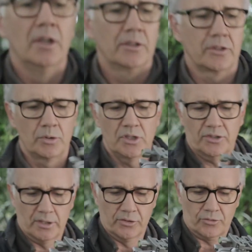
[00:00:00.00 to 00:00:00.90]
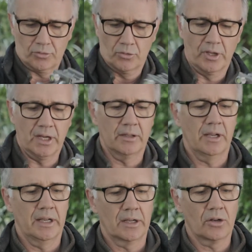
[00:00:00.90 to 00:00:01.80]
So we just unscrew that
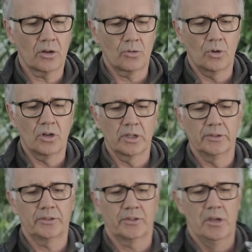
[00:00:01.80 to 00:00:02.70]
anti-clockwise.